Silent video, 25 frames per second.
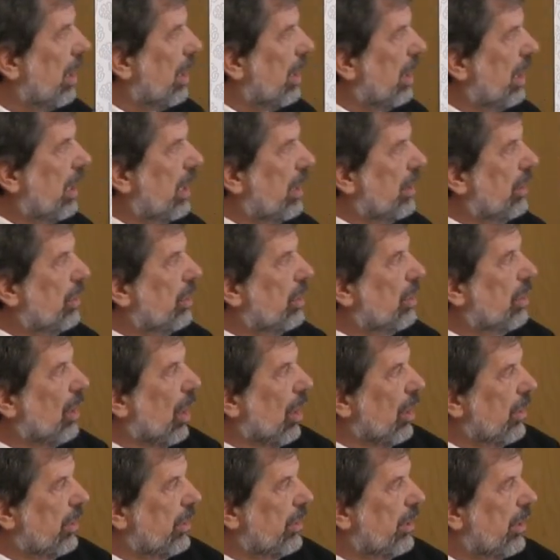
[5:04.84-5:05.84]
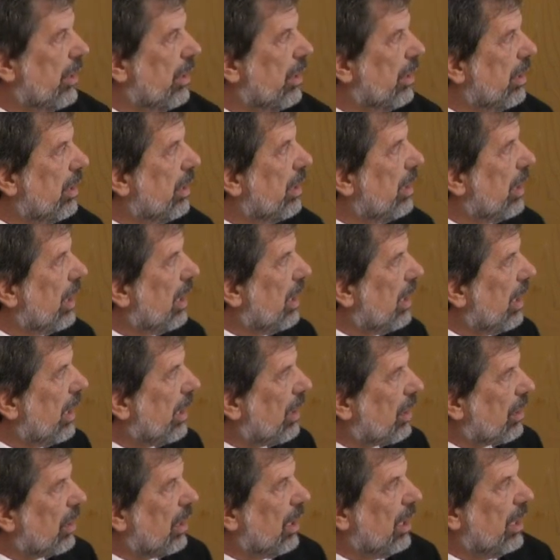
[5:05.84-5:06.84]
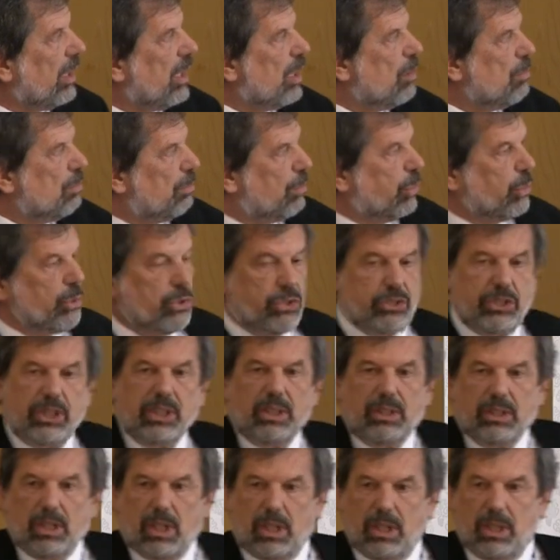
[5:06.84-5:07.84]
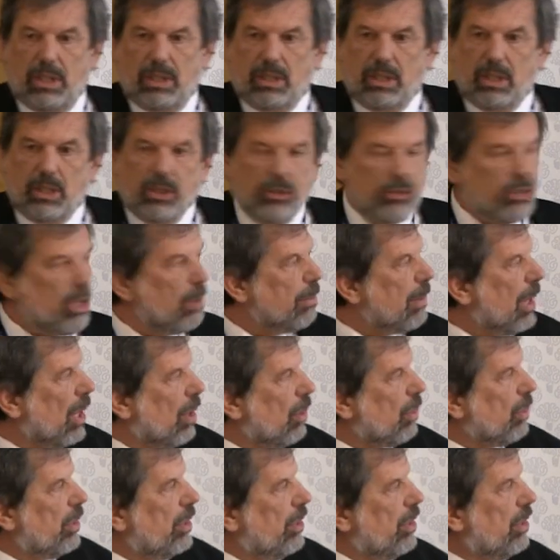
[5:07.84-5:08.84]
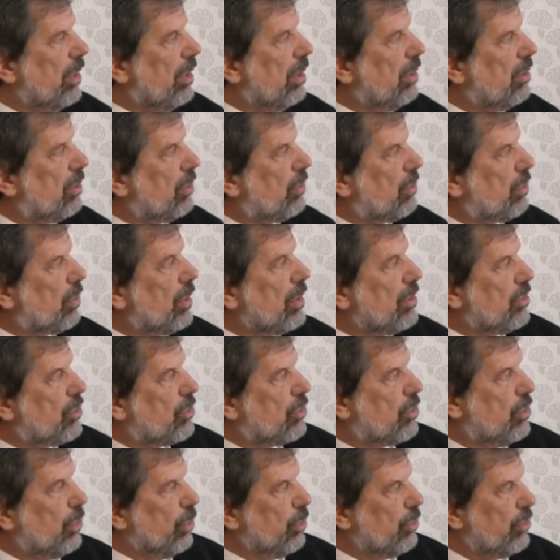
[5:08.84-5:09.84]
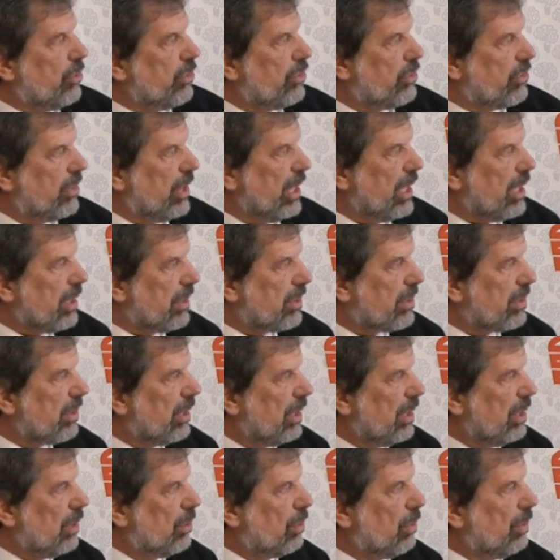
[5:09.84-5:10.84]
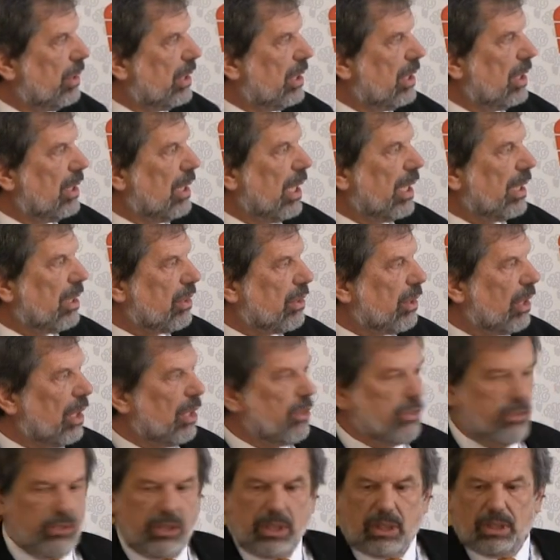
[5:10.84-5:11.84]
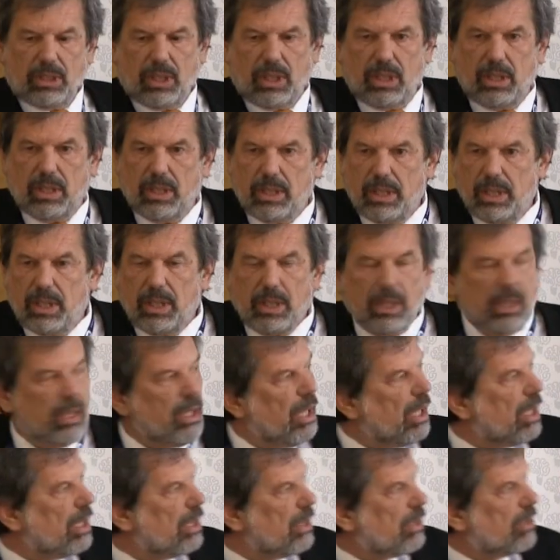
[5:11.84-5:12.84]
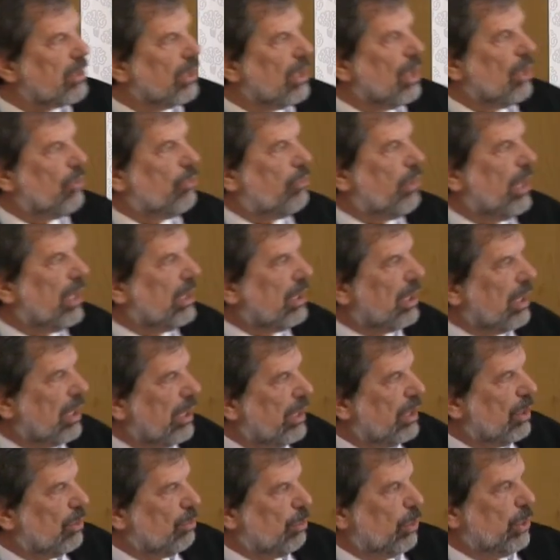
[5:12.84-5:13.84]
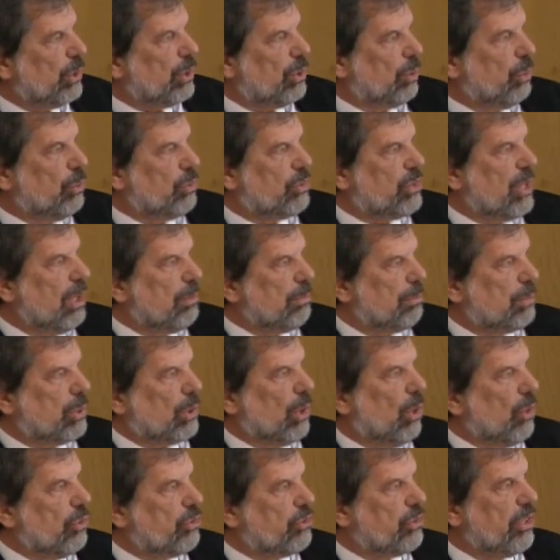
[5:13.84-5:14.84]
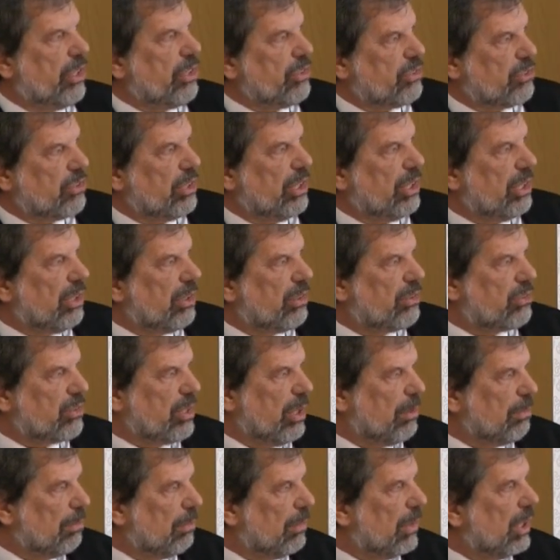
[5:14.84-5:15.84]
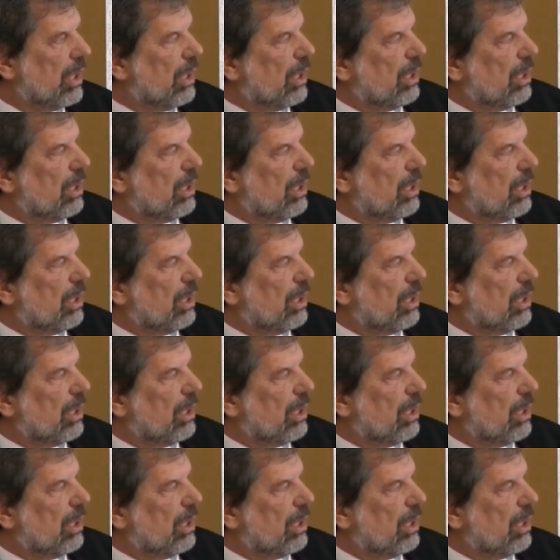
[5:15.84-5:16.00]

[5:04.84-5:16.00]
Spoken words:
non electrical input signal. Somehow he transduces that into an electrical signal. And finally, we do some processing, some